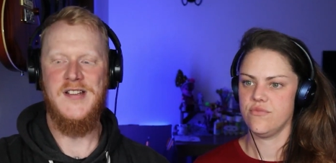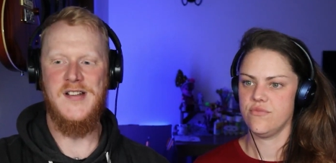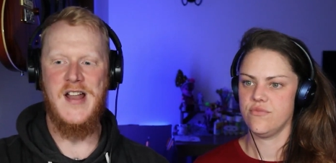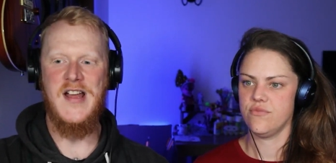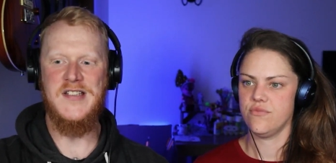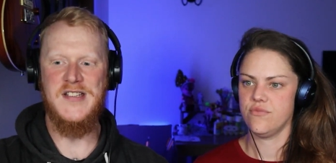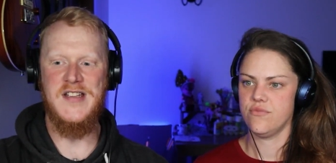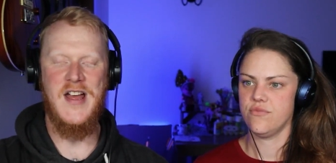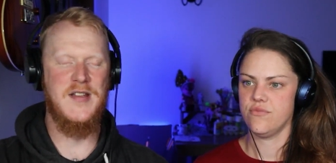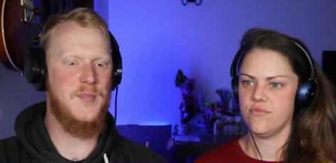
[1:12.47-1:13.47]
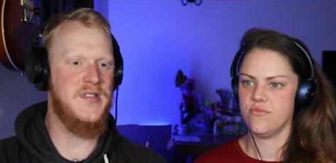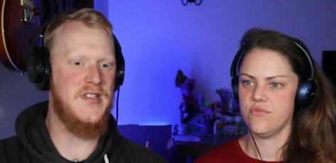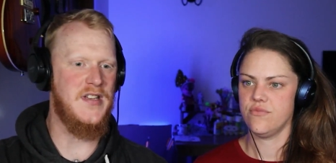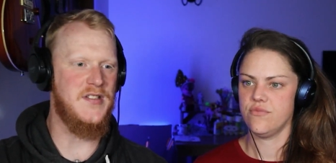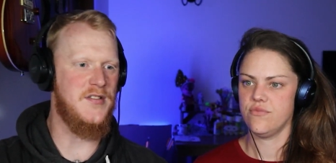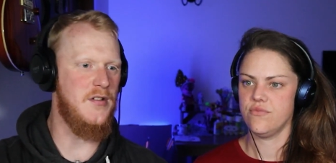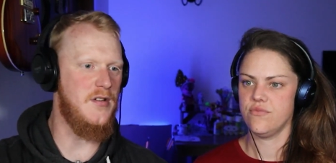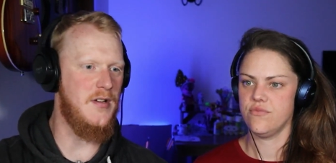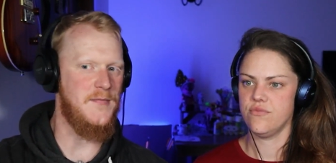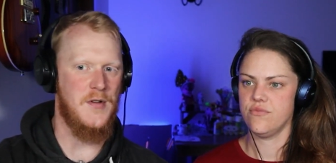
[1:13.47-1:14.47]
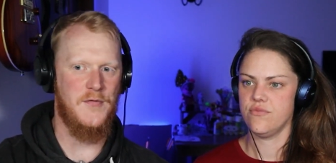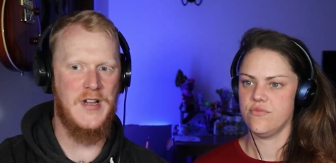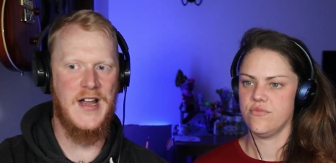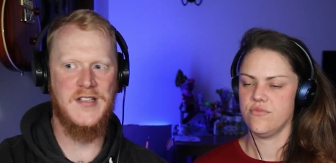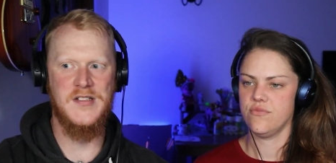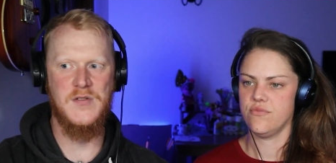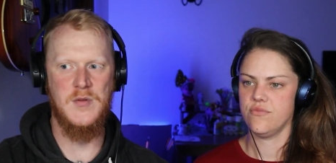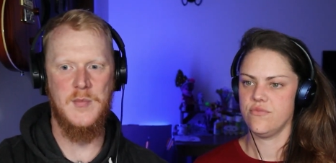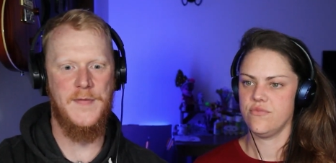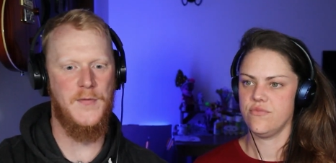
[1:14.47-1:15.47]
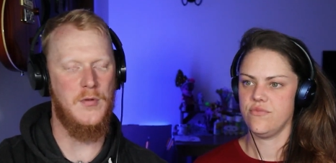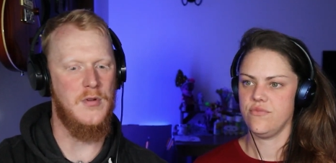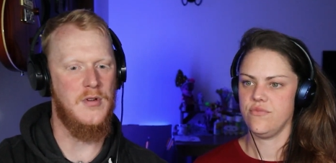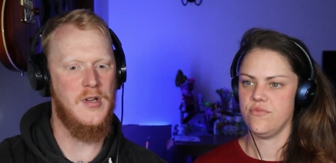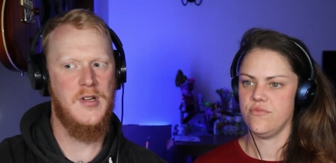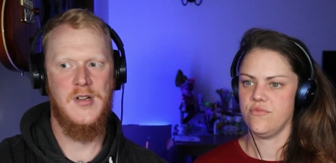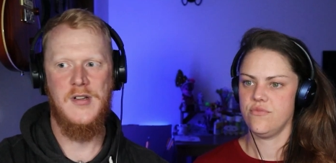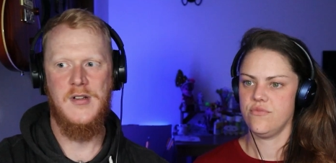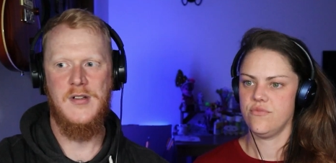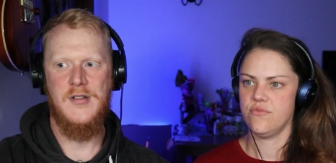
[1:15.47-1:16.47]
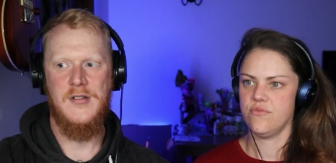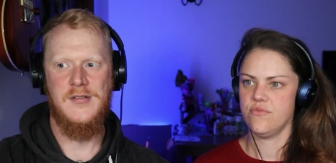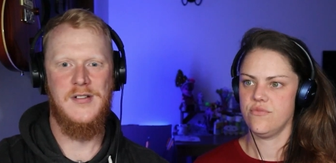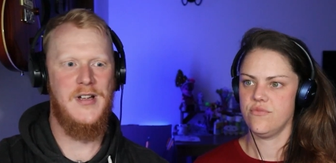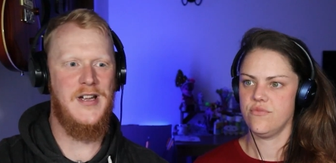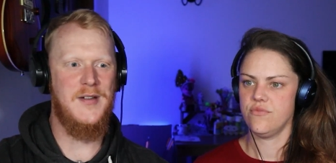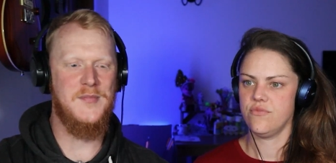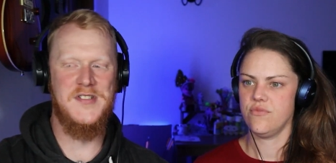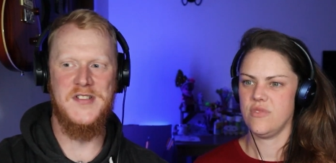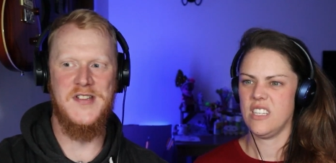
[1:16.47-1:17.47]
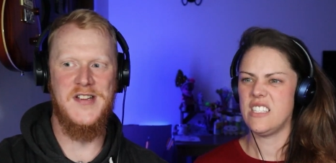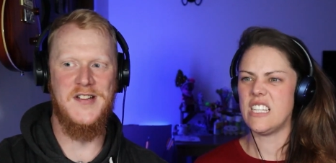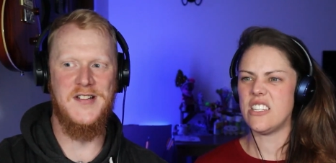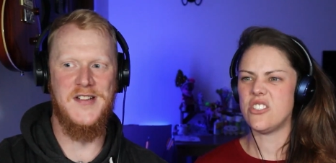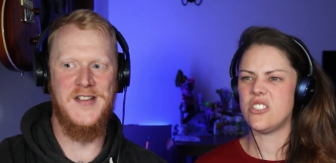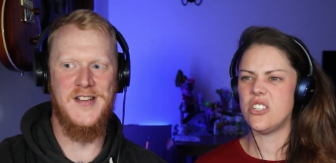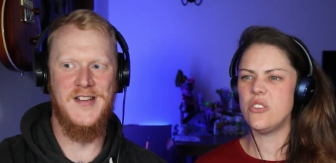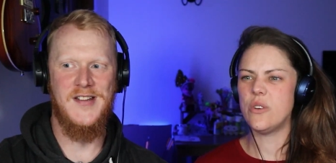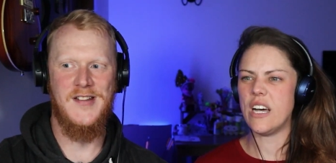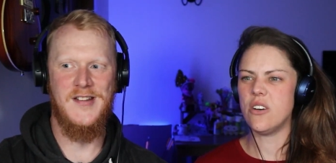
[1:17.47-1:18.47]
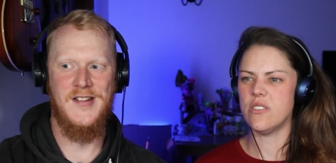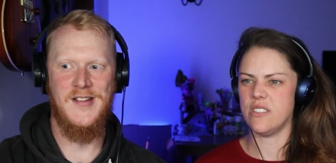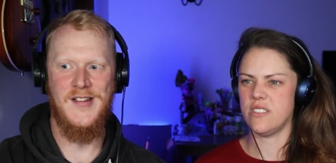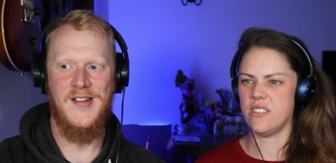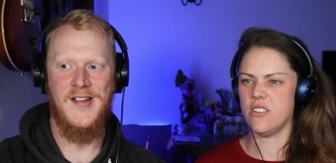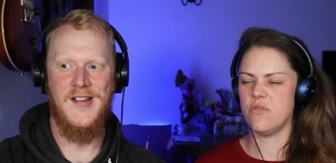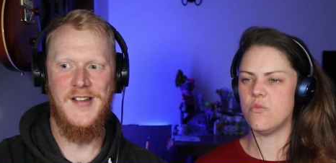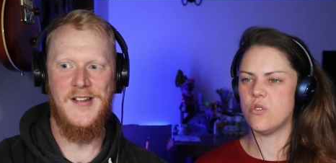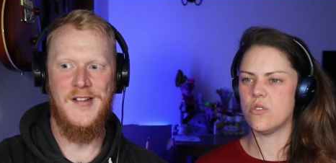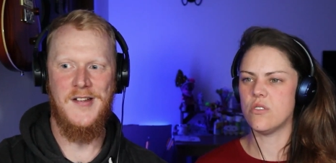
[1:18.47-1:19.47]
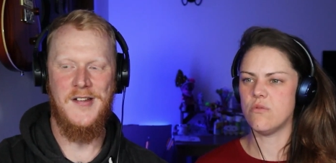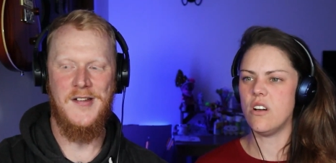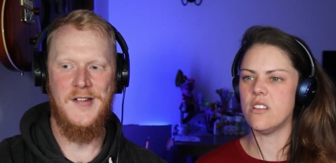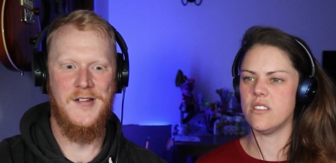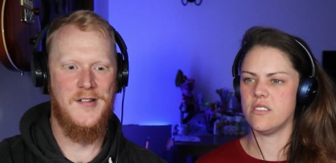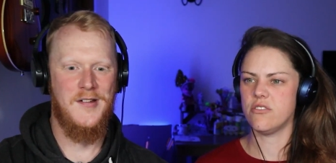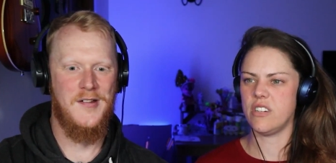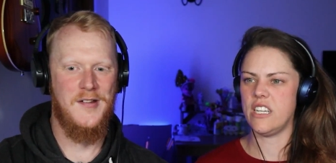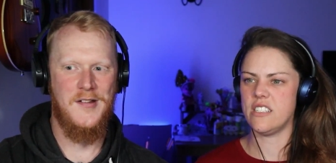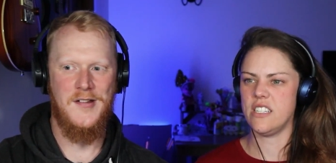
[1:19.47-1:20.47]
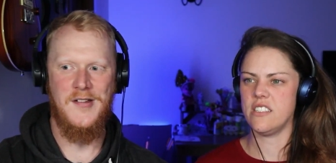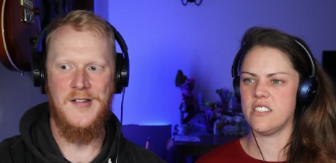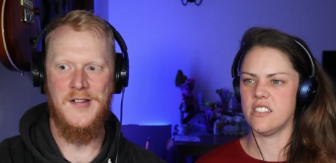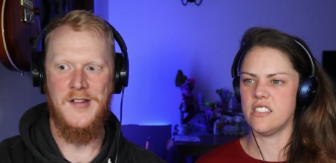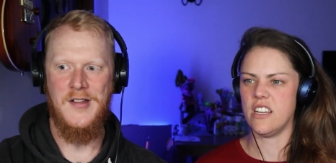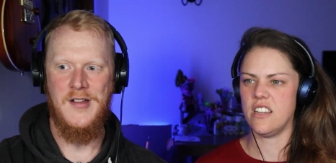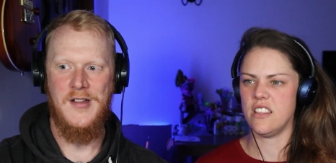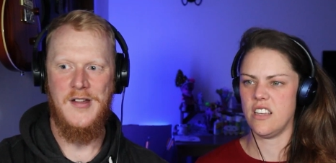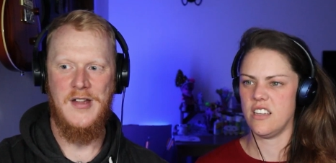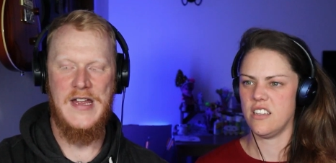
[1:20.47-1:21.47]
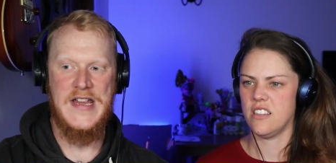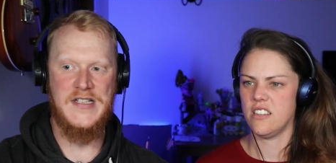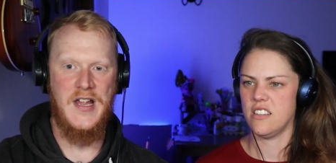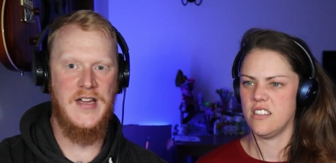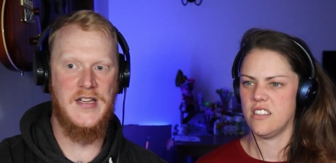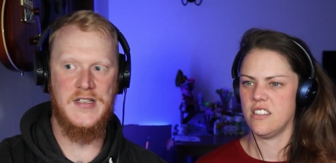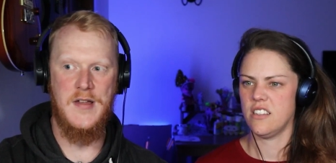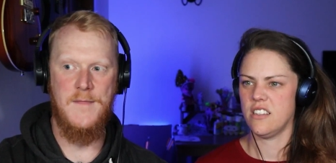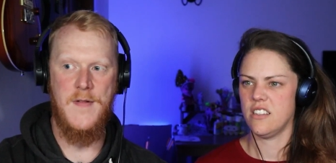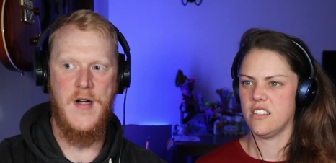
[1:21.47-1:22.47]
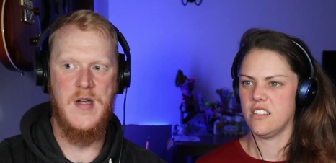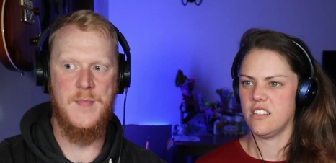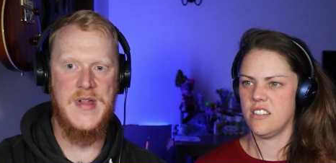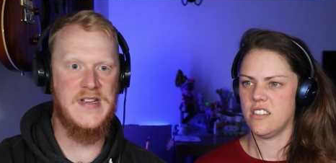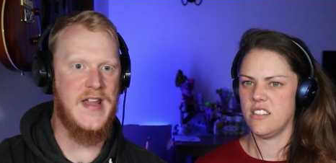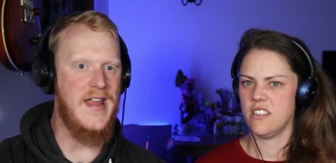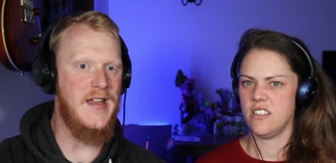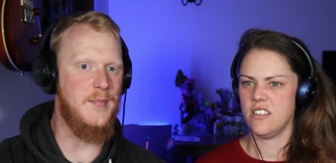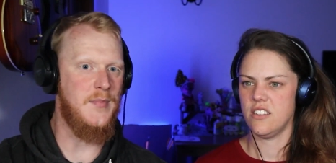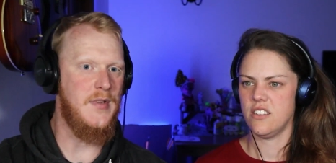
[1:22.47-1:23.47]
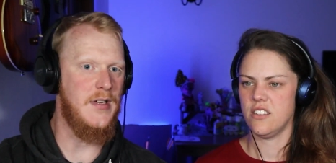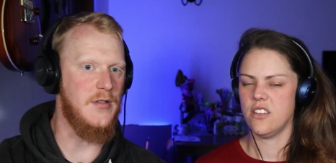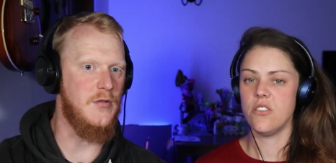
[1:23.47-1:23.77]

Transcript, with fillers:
Speaker 1: 99% certain I've not reacted to him before. I am sneakily. Is
Speaker 2: that two hours of Morgan Wallen greatest hits on the side there?
Speaker 1: He's like he's a very big name in ah,